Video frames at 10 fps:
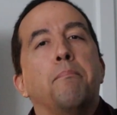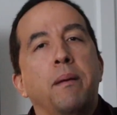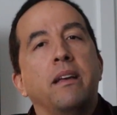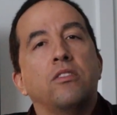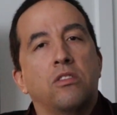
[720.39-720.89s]
a
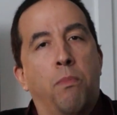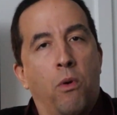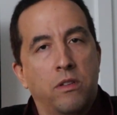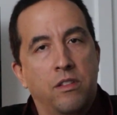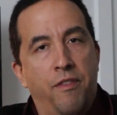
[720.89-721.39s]
big
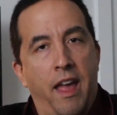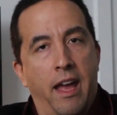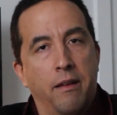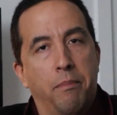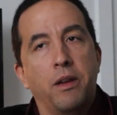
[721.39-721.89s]
sports
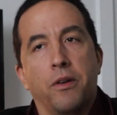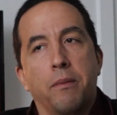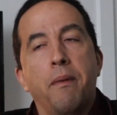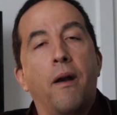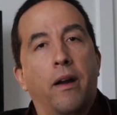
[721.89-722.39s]
fan, but you're an
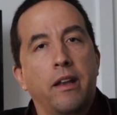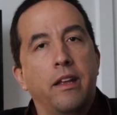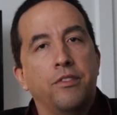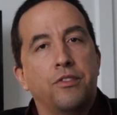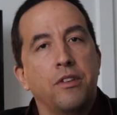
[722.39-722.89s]
American
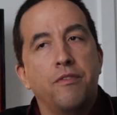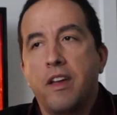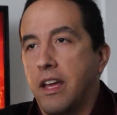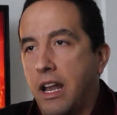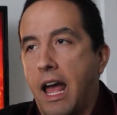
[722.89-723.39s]
history
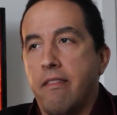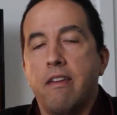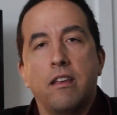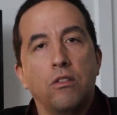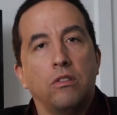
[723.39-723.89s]
fan, I
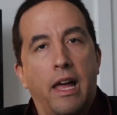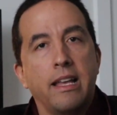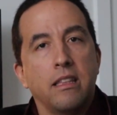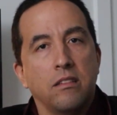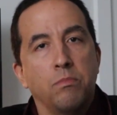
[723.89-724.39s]
think you'll
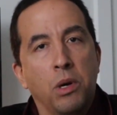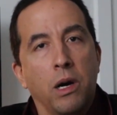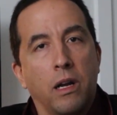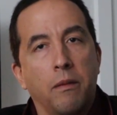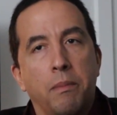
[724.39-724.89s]
like this
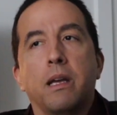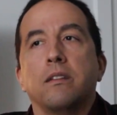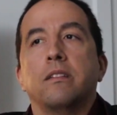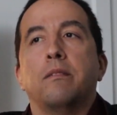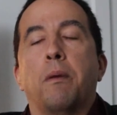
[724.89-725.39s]
book
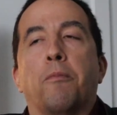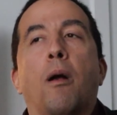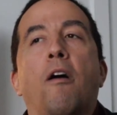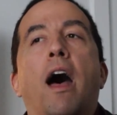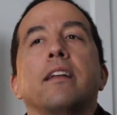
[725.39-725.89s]
because it
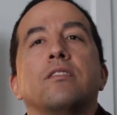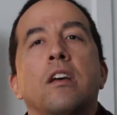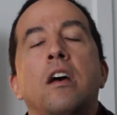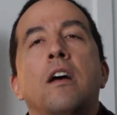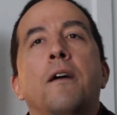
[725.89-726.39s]

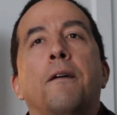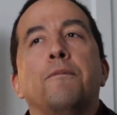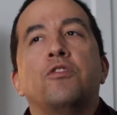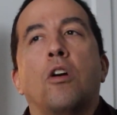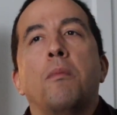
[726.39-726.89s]
provides
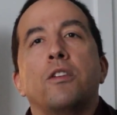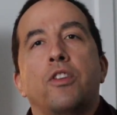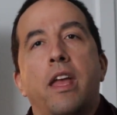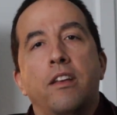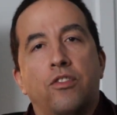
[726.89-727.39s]
so
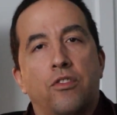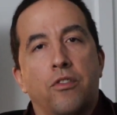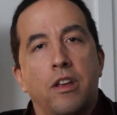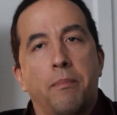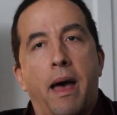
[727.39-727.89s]
much
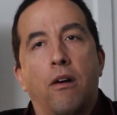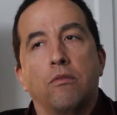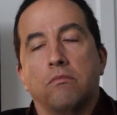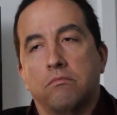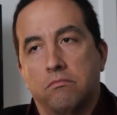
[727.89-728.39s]
history
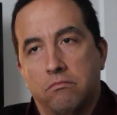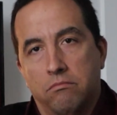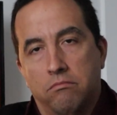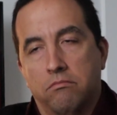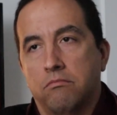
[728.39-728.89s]
about
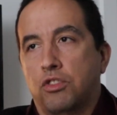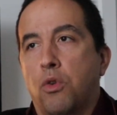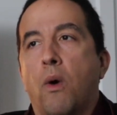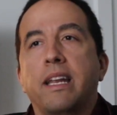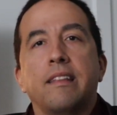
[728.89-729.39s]

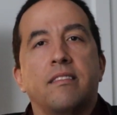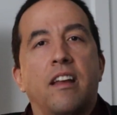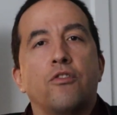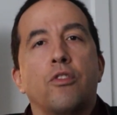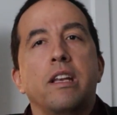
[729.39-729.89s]
20th
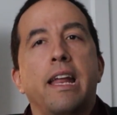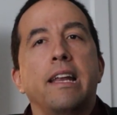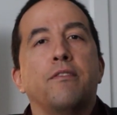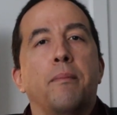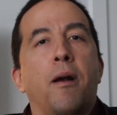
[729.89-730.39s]
century
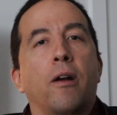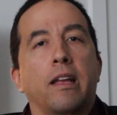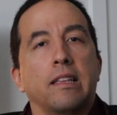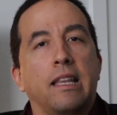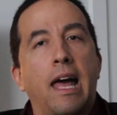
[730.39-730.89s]
Native
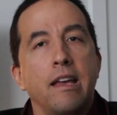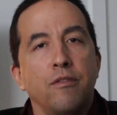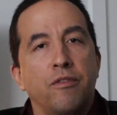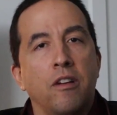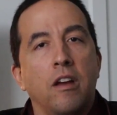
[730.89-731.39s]
American
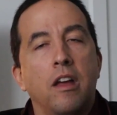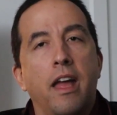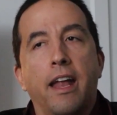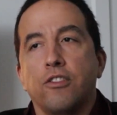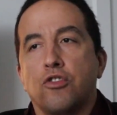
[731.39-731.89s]
life
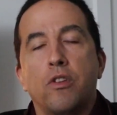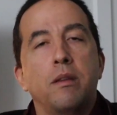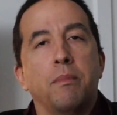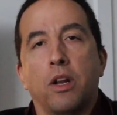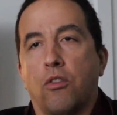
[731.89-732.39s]
and
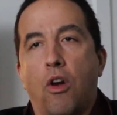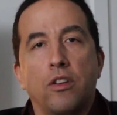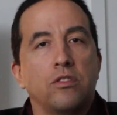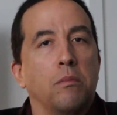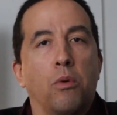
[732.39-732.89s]
treatment
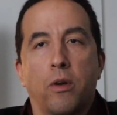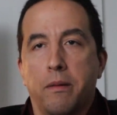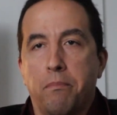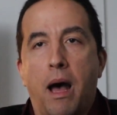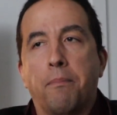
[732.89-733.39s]
across the
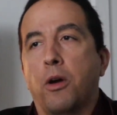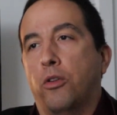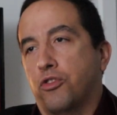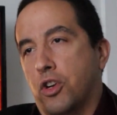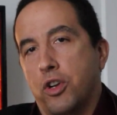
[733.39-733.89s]
board in pop
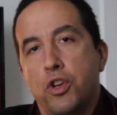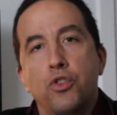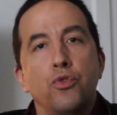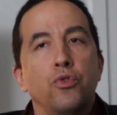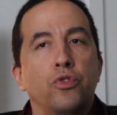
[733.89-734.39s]
culture,
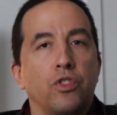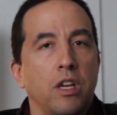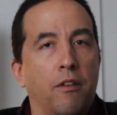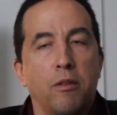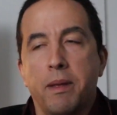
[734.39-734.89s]
news,
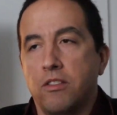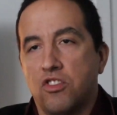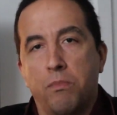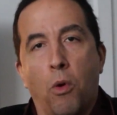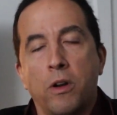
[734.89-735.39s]
government,
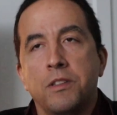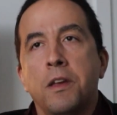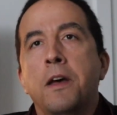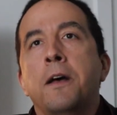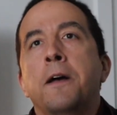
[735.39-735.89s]
sports,